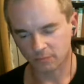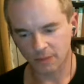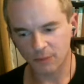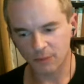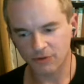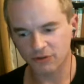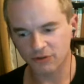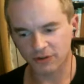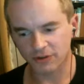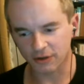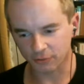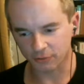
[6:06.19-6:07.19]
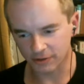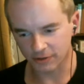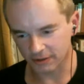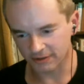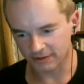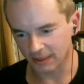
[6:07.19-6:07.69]
Maybe we should just kind of throw that
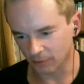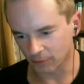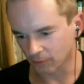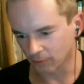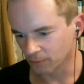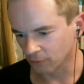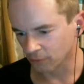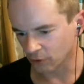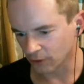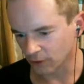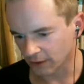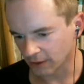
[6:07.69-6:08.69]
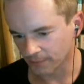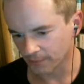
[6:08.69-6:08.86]
on the table real quick.